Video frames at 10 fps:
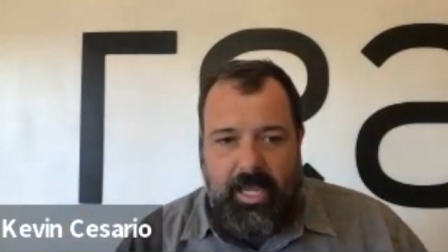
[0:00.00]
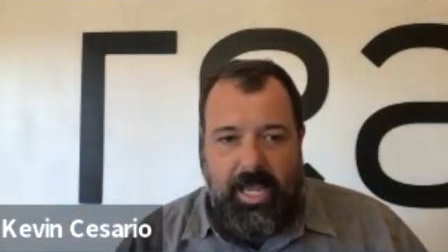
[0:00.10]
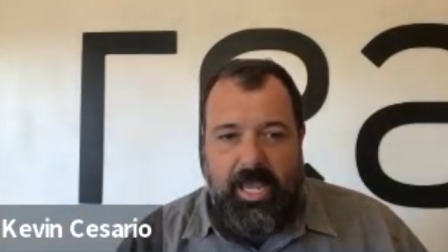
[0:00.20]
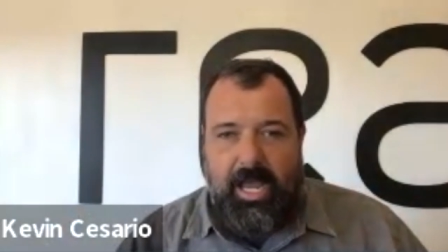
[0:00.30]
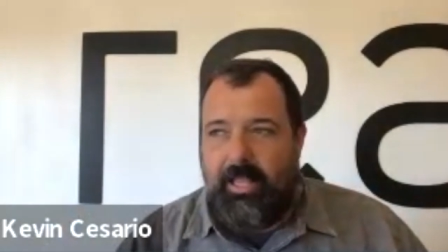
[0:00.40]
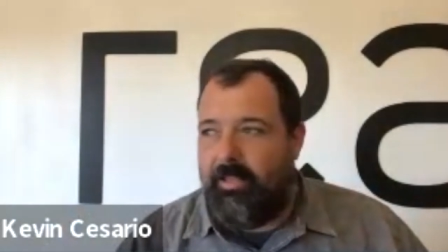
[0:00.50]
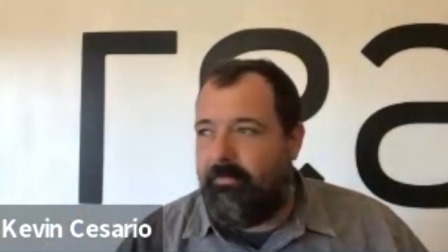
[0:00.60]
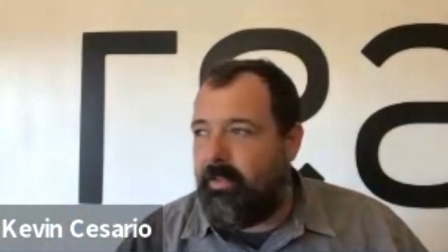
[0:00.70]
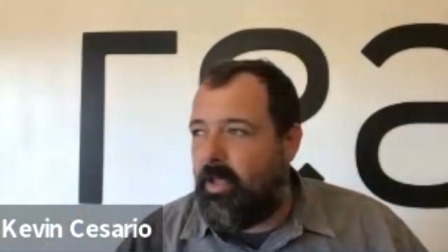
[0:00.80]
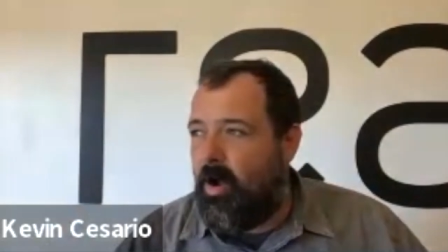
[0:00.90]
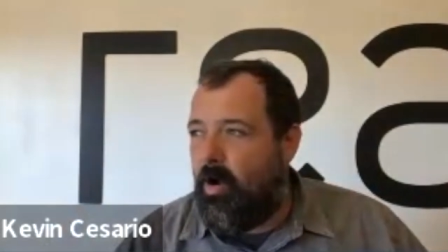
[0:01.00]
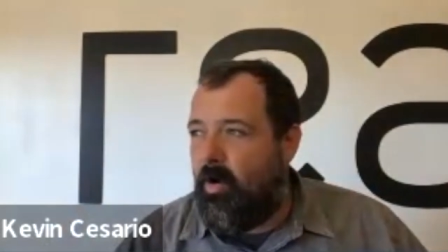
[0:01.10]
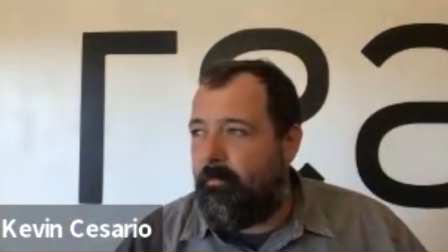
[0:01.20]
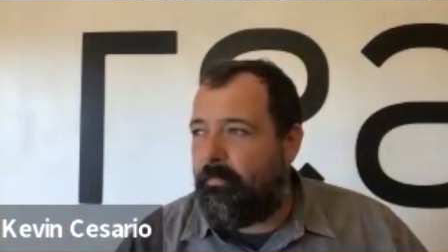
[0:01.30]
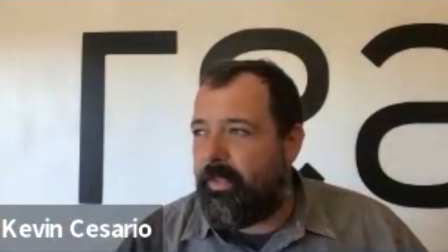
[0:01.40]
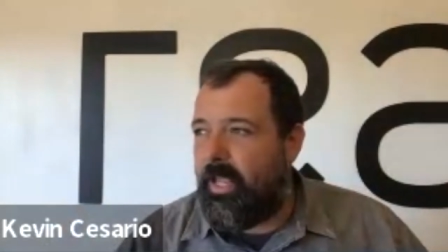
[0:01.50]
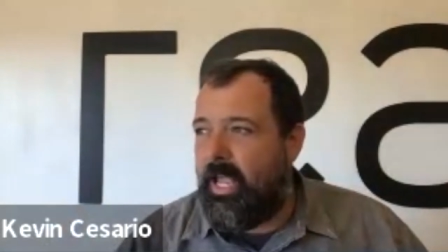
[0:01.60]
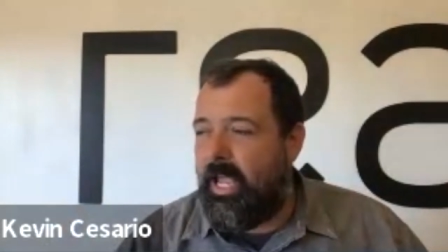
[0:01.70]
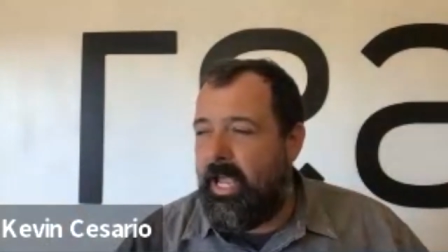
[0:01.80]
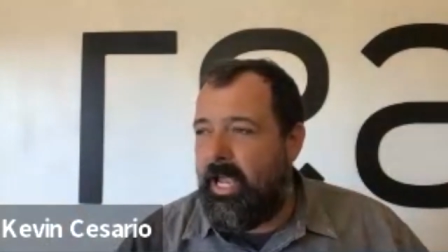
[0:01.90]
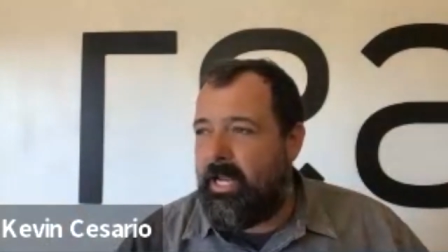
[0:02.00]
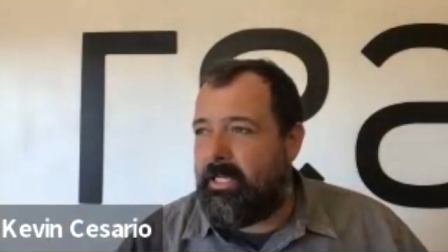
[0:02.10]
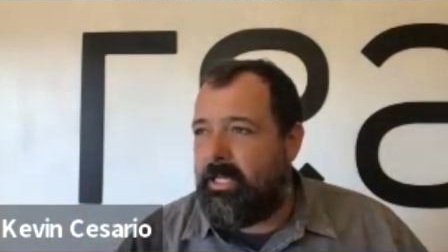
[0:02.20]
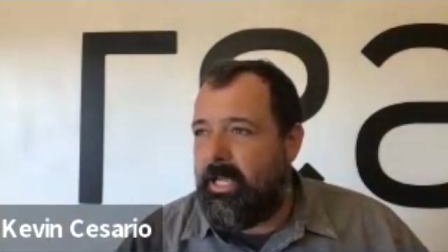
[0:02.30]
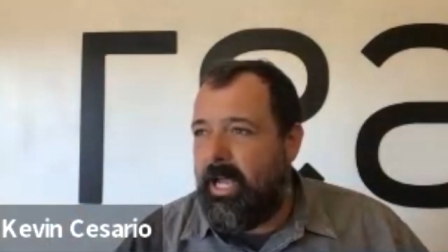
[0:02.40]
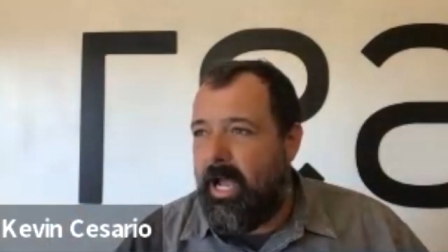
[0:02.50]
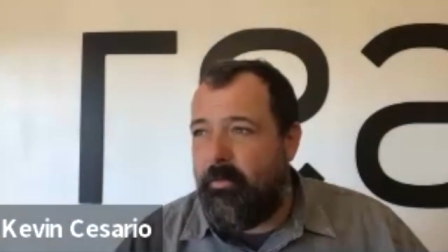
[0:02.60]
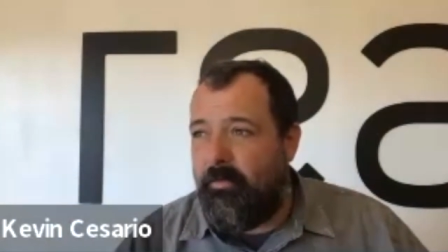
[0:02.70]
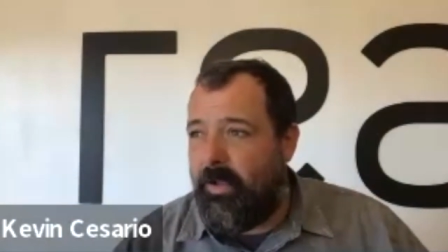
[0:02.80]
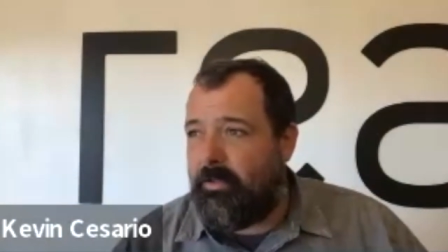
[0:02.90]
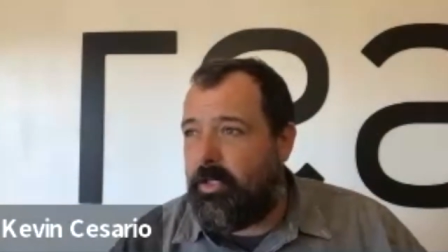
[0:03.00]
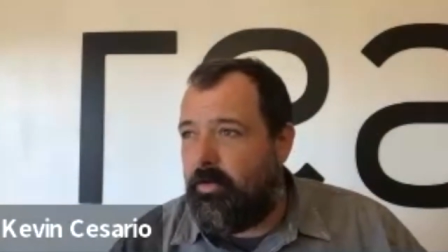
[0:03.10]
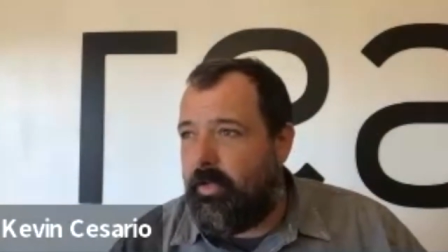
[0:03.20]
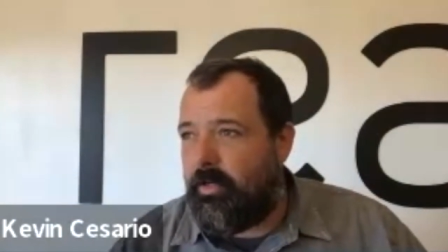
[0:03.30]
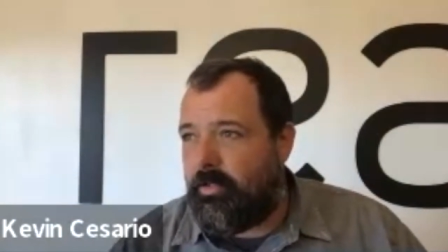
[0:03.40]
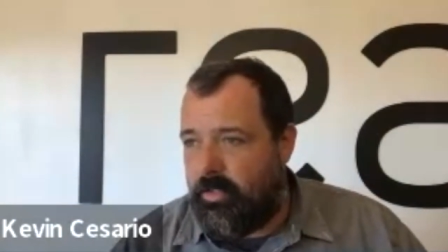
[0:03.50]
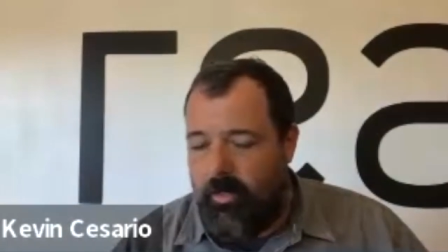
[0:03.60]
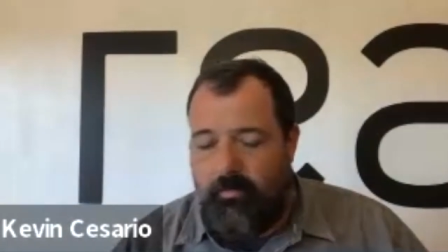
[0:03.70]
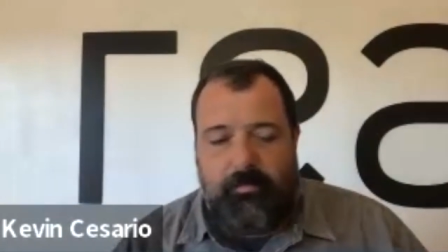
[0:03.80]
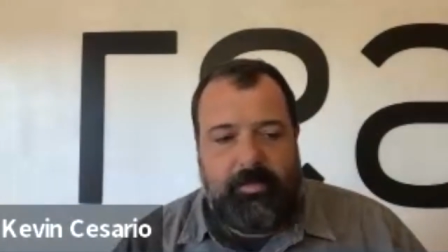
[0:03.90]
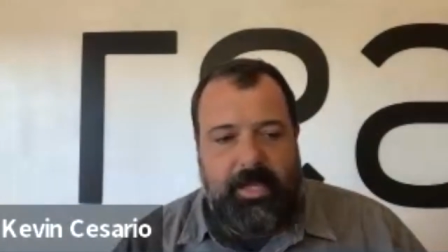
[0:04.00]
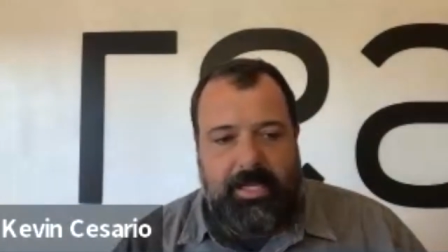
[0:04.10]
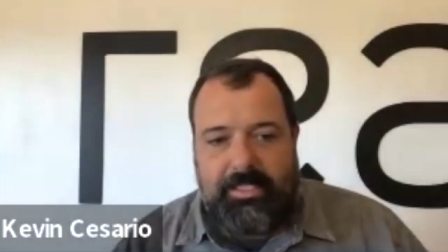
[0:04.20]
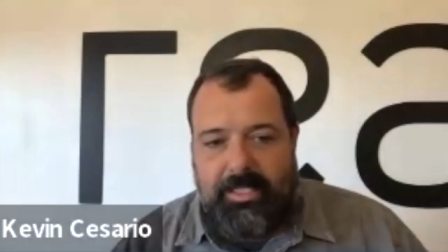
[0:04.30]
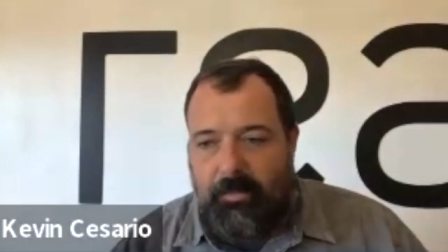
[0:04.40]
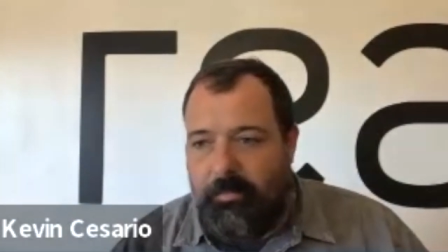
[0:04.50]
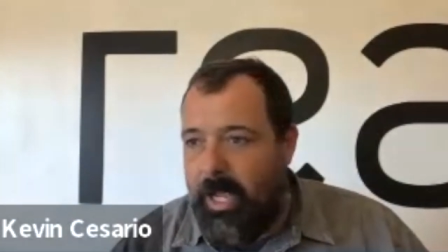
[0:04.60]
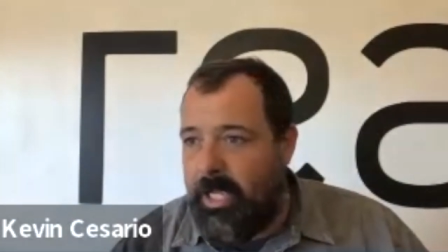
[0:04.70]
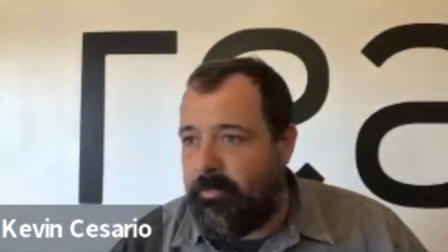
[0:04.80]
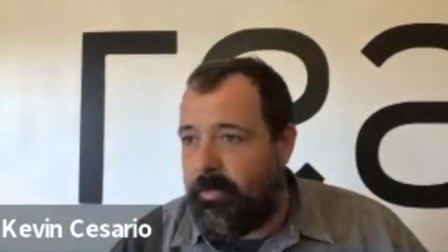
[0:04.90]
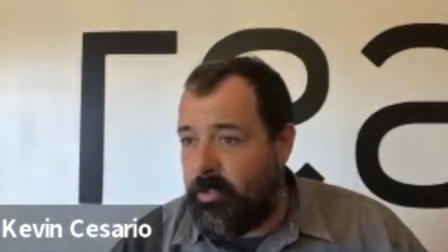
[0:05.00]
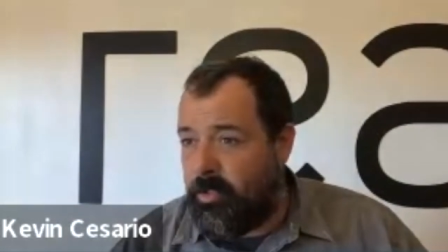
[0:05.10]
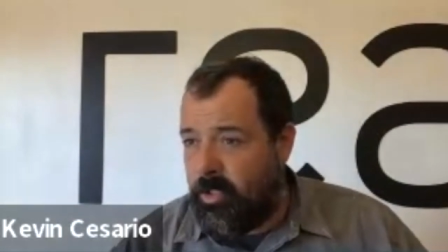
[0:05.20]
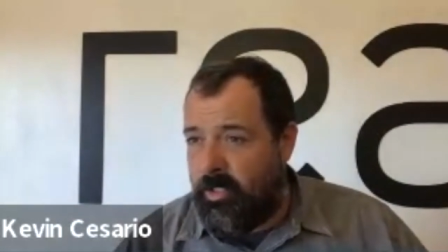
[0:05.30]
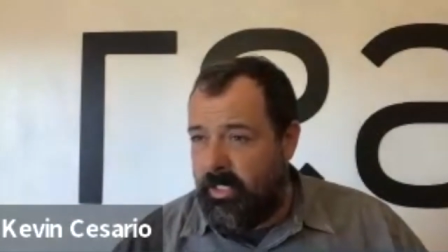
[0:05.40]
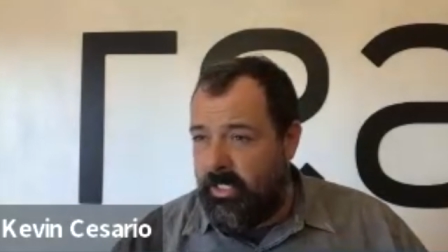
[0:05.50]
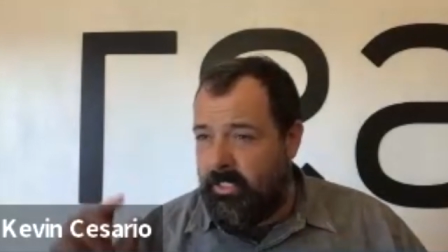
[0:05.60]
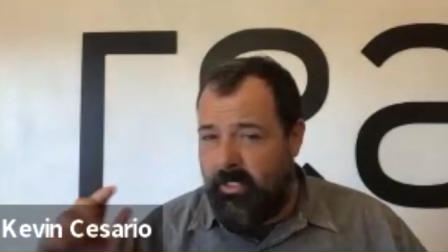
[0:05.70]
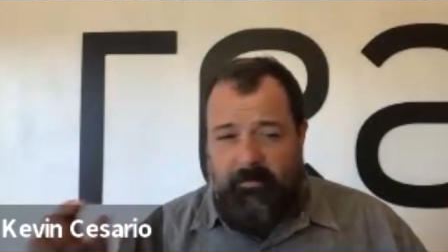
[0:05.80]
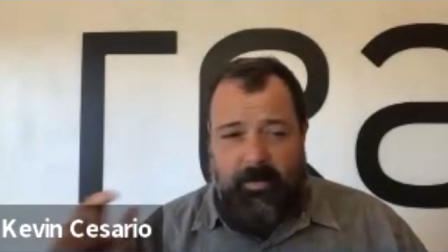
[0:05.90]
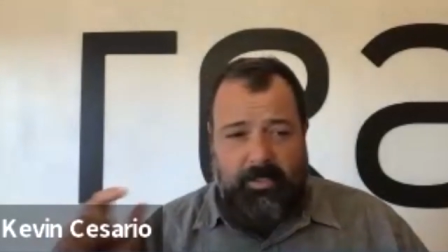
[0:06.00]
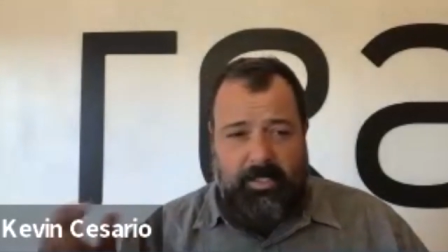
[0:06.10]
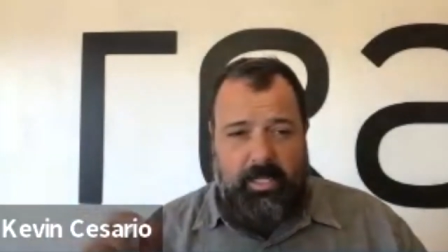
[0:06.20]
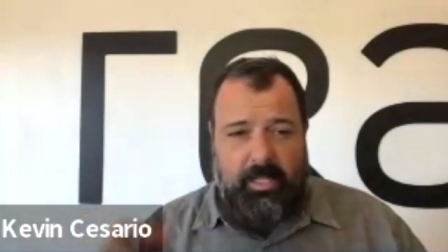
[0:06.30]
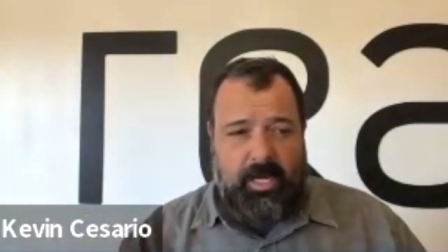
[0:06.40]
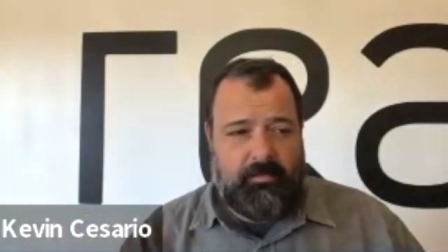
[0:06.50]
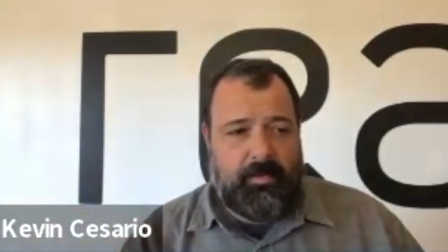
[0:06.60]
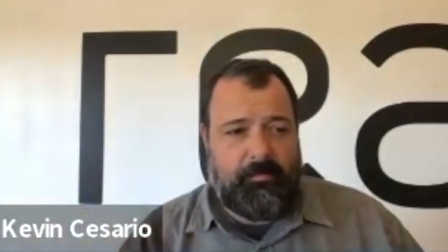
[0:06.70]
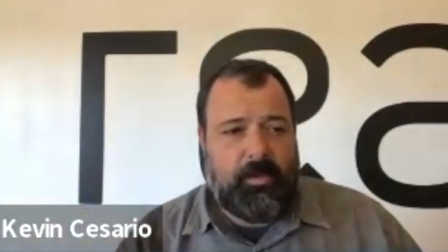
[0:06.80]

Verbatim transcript: Hey, I lived in the home and I moved out two years ago. That still applies, but you're starting to get to the very tail end of it.